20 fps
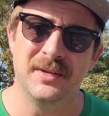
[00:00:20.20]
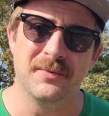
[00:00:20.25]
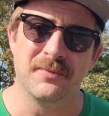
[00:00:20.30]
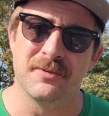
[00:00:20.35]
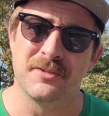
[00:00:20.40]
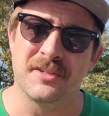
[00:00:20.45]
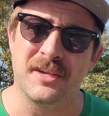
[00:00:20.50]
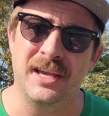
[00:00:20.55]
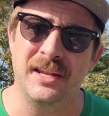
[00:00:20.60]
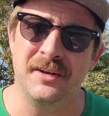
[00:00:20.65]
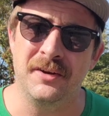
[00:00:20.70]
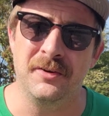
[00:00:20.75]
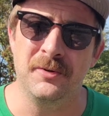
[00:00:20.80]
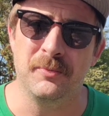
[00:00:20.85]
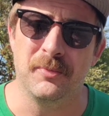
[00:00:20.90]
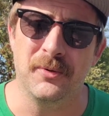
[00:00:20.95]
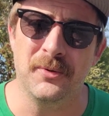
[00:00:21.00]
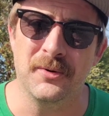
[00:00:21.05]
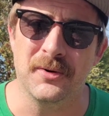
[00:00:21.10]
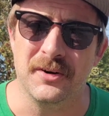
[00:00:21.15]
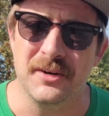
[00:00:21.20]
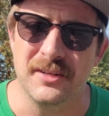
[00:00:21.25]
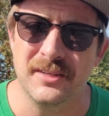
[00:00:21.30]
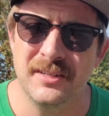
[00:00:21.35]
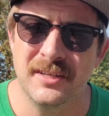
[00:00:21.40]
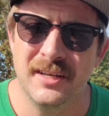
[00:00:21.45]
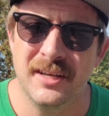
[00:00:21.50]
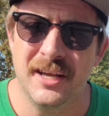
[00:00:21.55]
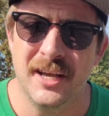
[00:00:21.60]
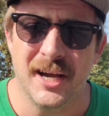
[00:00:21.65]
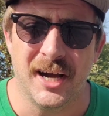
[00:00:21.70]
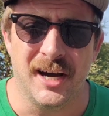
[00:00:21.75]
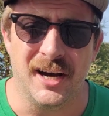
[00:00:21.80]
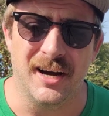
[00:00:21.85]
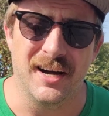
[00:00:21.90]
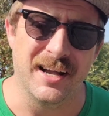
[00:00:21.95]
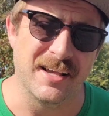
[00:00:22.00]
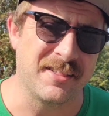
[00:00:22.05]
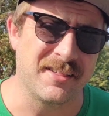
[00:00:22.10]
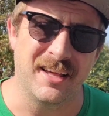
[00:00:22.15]
skating a new board.
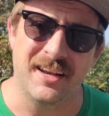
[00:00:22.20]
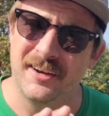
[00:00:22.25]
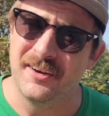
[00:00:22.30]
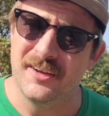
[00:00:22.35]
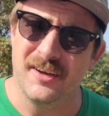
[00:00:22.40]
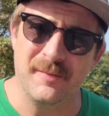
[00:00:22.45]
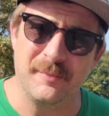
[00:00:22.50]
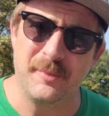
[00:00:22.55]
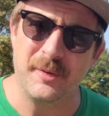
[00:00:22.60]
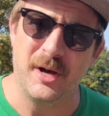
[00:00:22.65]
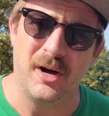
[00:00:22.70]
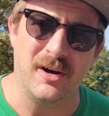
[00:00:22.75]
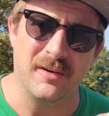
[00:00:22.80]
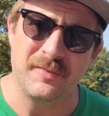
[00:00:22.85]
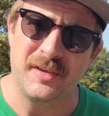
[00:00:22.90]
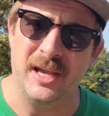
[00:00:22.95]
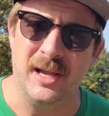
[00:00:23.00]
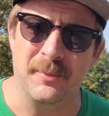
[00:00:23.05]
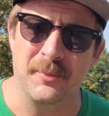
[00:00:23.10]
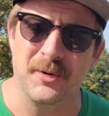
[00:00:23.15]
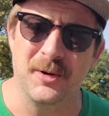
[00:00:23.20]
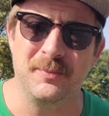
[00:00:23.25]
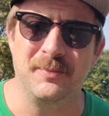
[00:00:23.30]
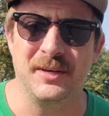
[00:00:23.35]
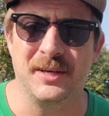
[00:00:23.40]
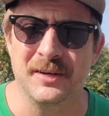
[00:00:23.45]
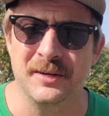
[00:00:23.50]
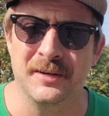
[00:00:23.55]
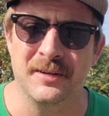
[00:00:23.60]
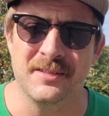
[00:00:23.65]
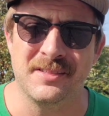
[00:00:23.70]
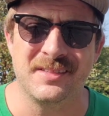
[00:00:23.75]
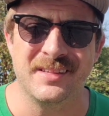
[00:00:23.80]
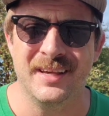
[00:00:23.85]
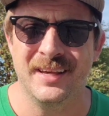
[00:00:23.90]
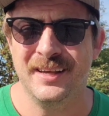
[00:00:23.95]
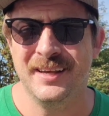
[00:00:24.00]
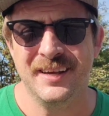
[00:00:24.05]
I set it up off camera because